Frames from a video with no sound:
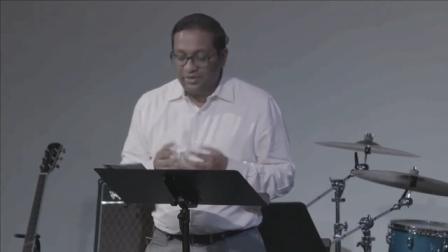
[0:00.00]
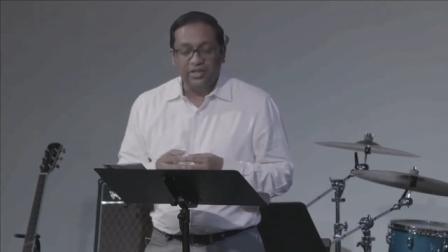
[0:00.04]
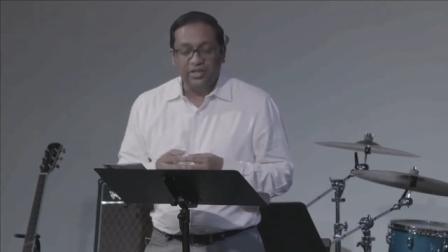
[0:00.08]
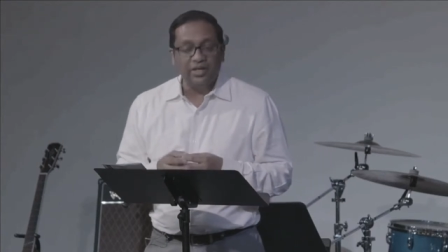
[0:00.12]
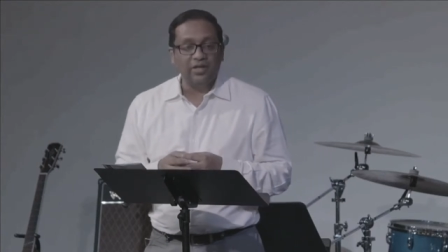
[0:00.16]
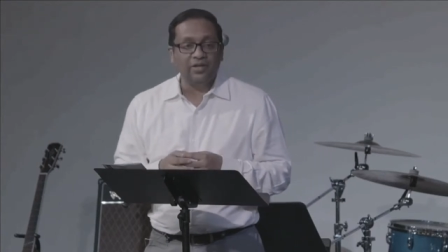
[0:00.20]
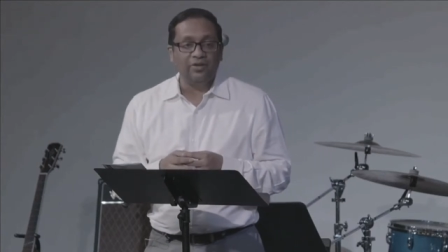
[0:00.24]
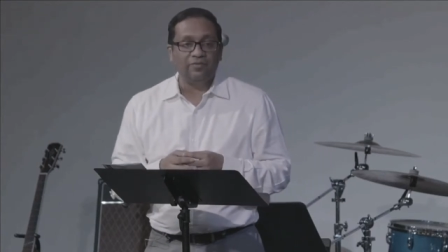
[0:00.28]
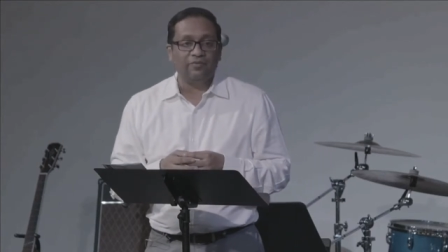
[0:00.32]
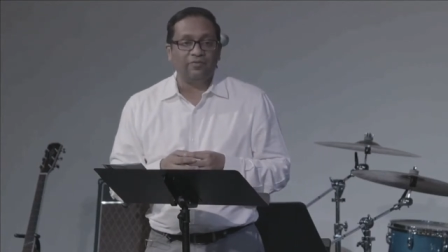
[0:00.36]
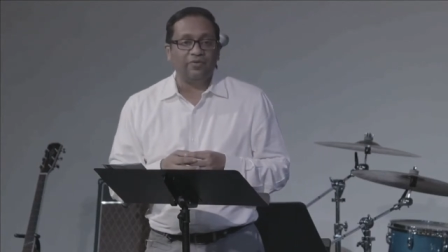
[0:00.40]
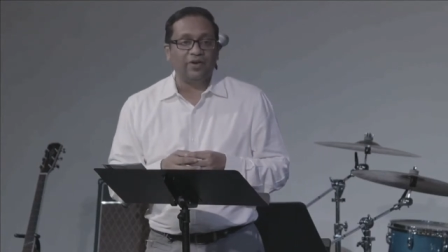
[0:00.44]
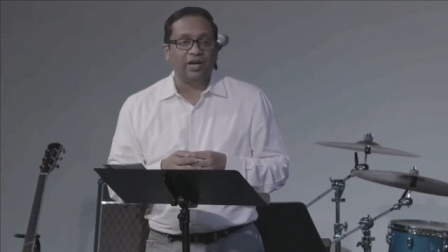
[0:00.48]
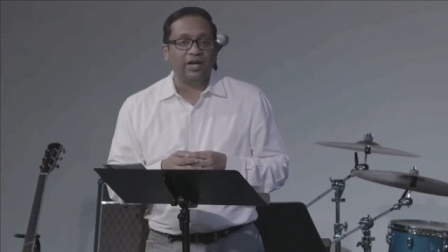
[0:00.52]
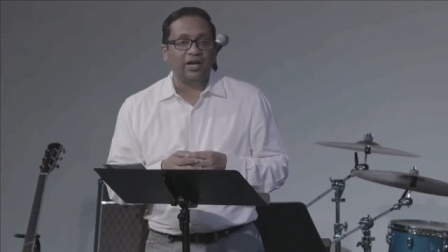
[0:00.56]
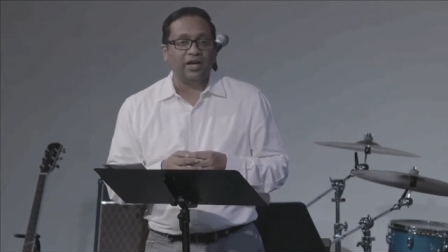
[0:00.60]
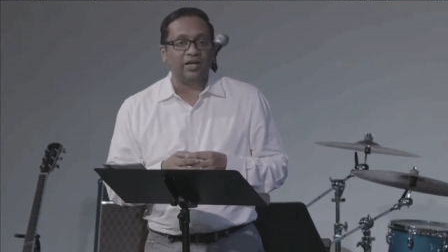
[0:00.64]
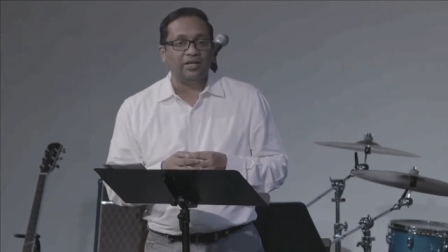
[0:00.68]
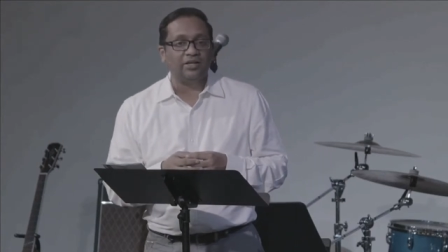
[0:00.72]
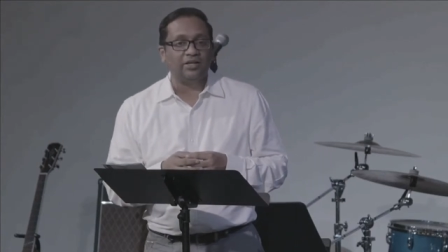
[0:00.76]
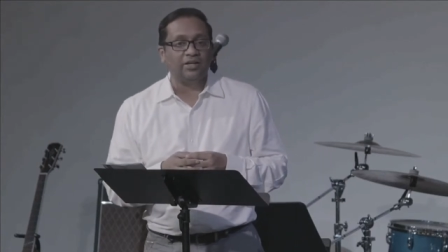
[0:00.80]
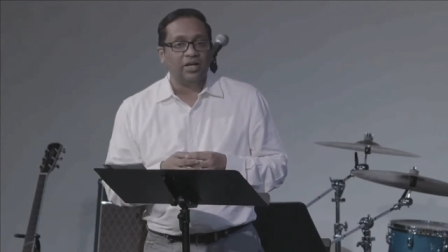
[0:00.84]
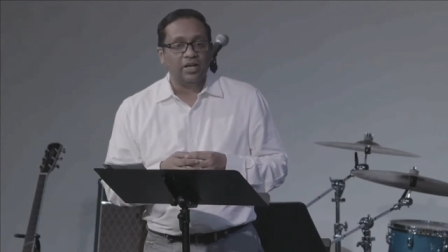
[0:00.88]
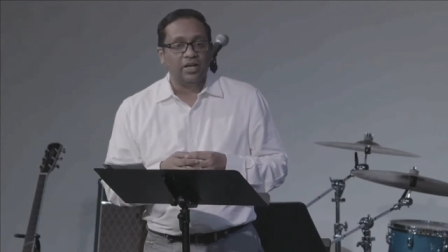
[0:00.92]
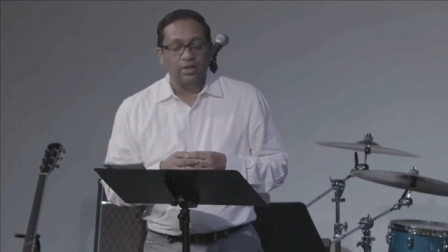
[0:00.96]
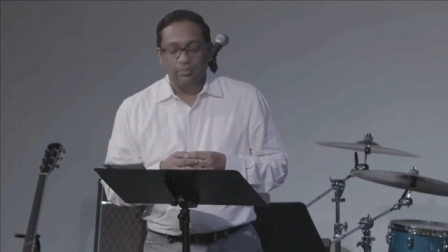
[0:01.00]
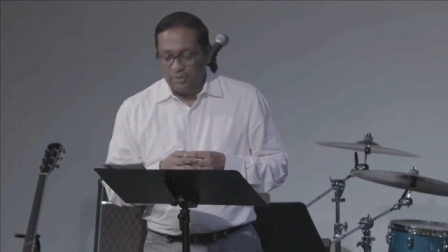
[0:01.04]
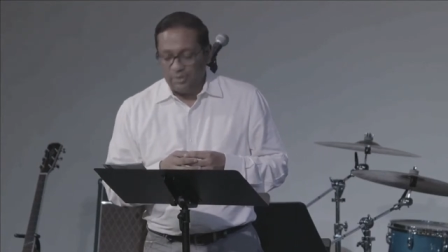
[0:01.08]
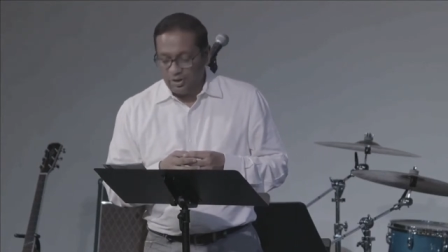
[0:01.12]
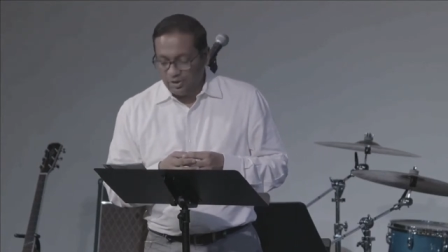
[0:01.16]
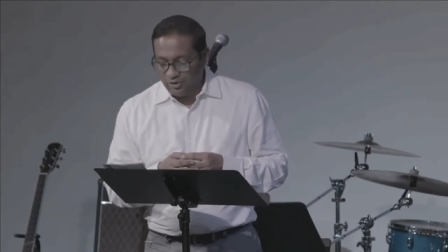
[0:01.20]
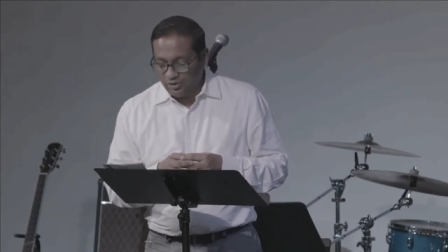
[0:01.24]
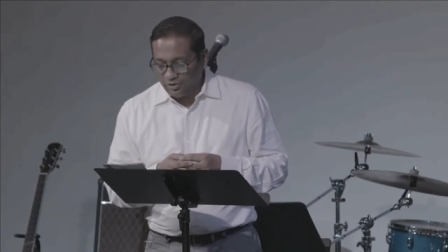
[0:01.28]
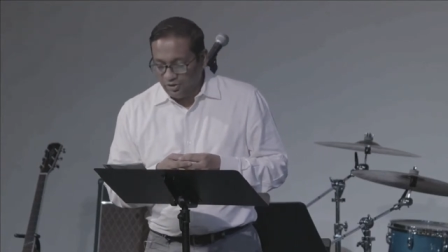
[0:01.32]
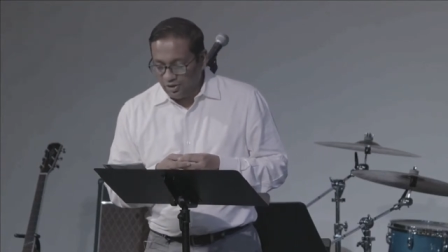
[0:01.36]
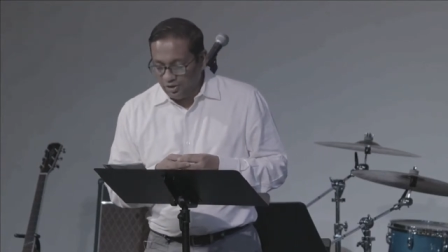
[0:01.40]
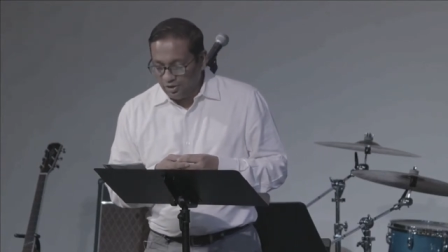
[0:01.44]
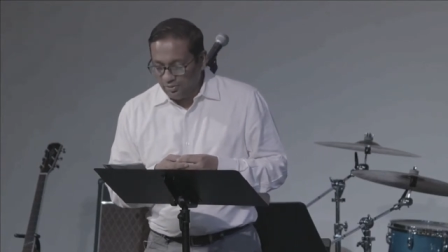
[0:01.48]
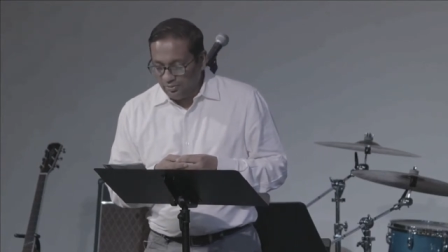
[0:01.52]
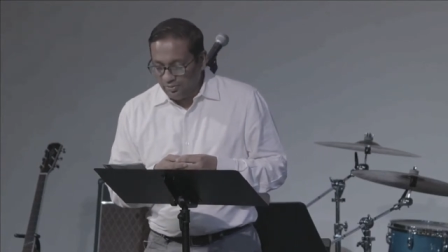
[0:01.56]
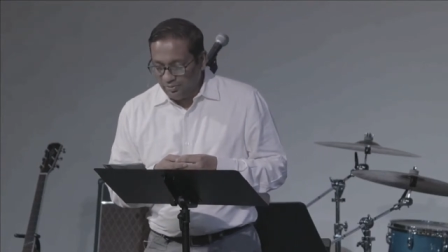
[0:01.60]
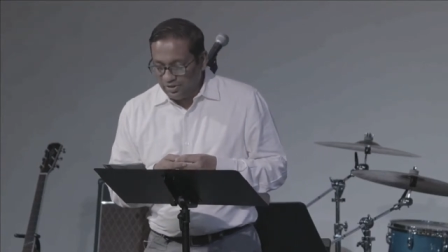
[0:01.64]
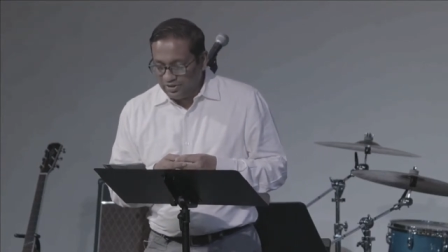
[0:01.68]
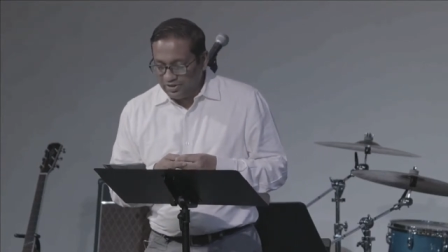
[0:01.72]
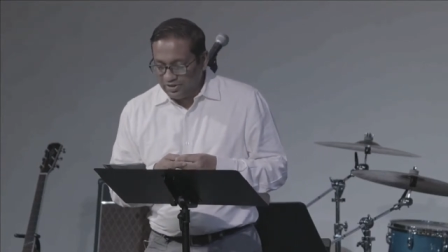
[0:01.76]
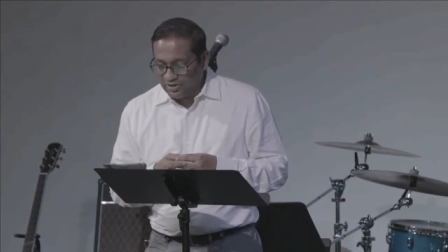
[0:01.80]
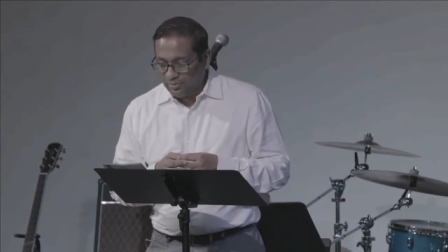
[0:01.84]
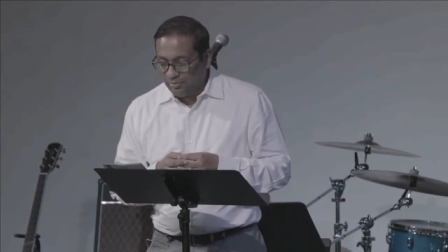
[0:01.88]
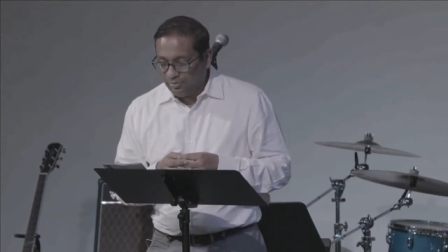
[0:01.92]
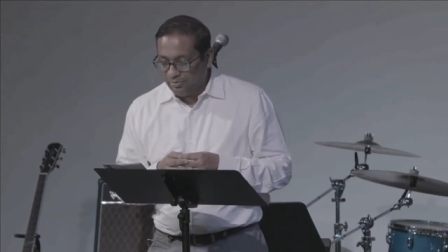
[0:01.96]
they divide my
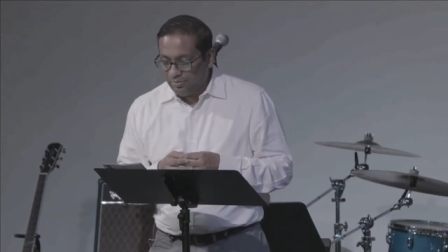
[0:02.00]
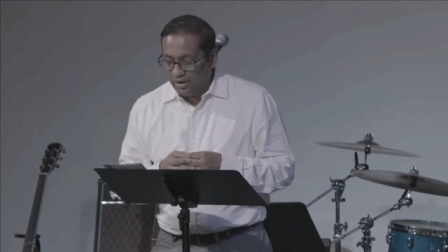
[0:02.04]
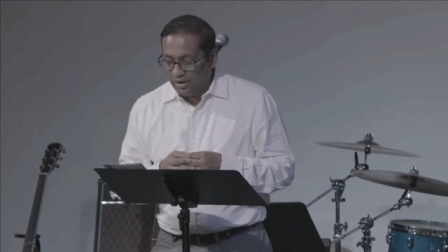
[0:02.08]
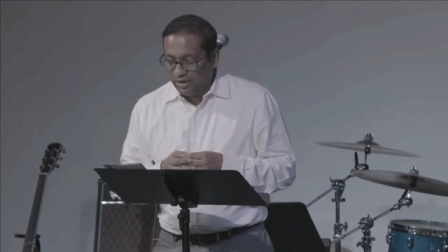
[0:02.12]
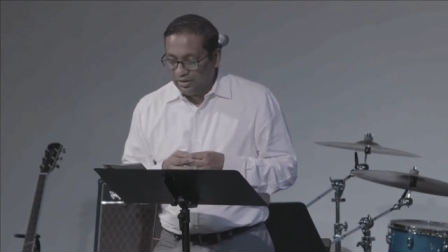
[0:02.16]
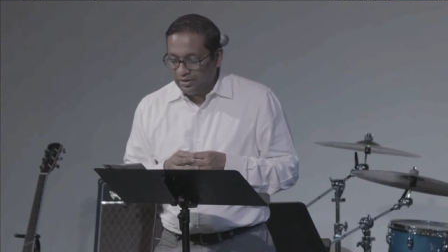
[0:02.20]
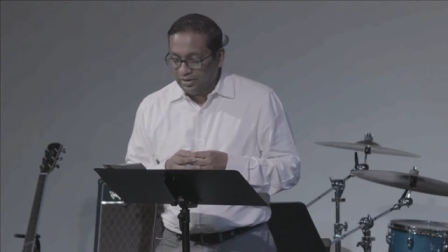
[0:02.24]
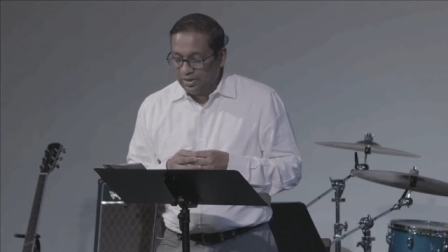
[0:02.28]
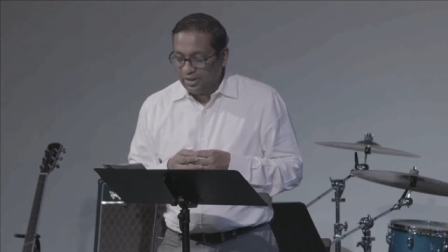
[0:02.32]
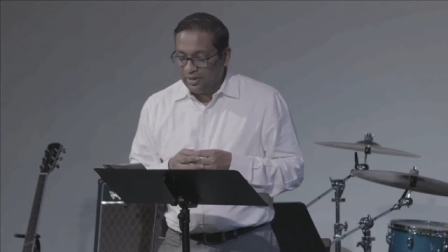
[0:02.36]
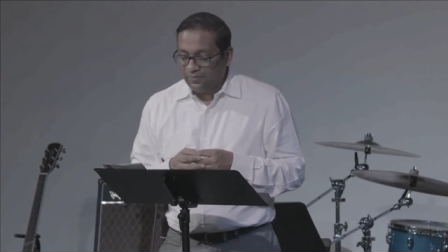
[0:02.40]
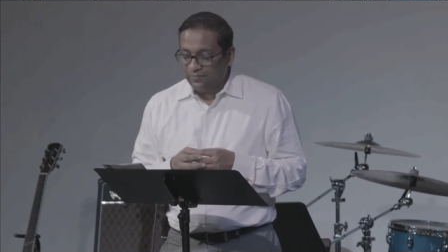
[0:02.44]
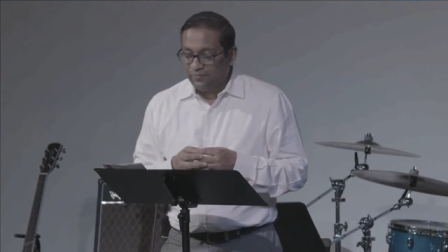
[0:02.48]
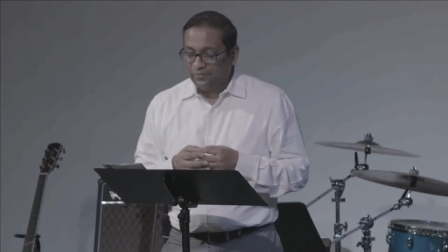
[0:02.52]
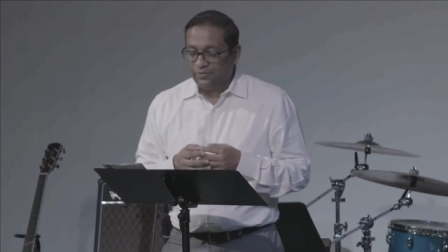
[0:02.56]
garments among them,